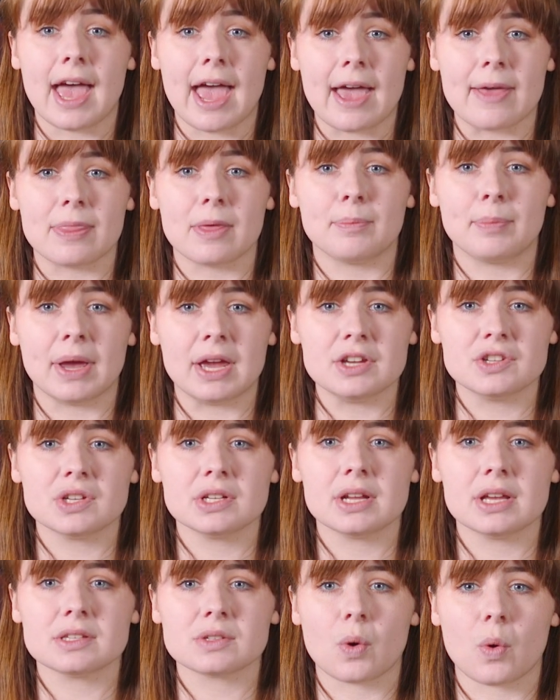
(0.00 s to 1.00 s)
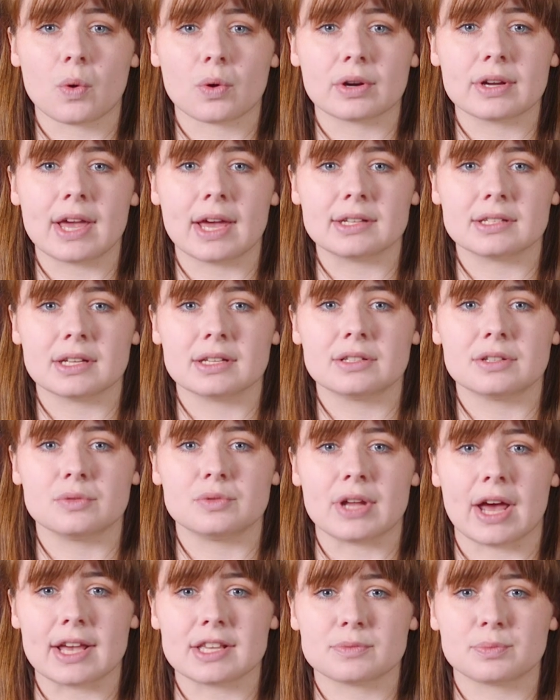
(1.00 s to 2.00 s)
and the patient is oriented to
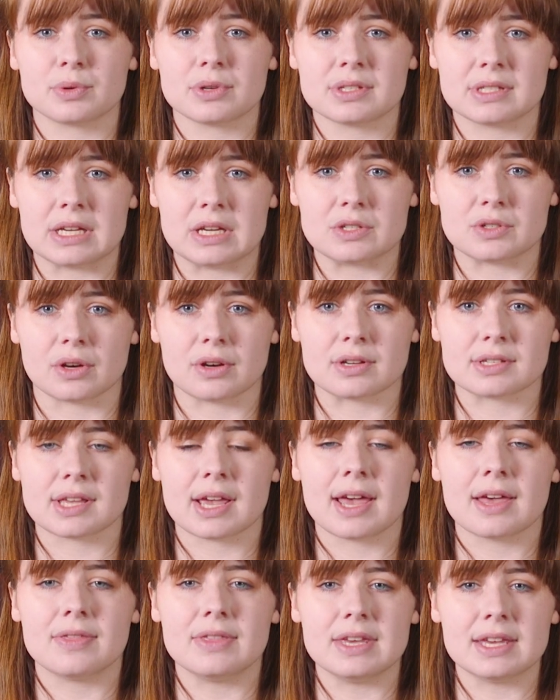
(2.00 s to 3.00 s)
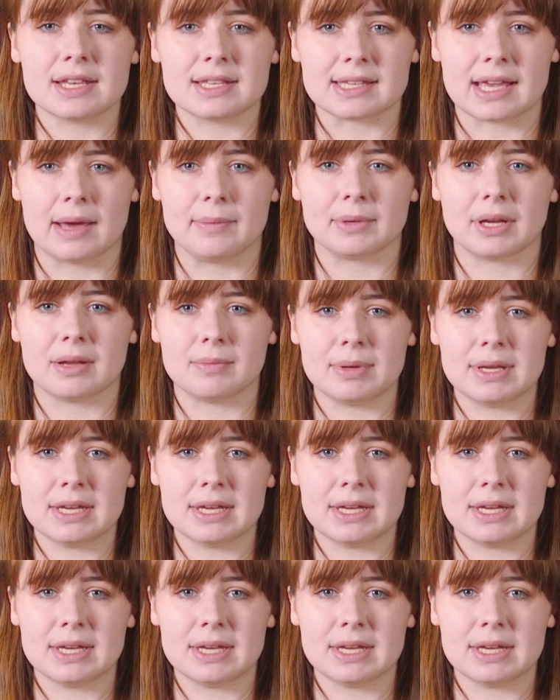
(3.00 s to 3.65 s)
test procedures, the exam can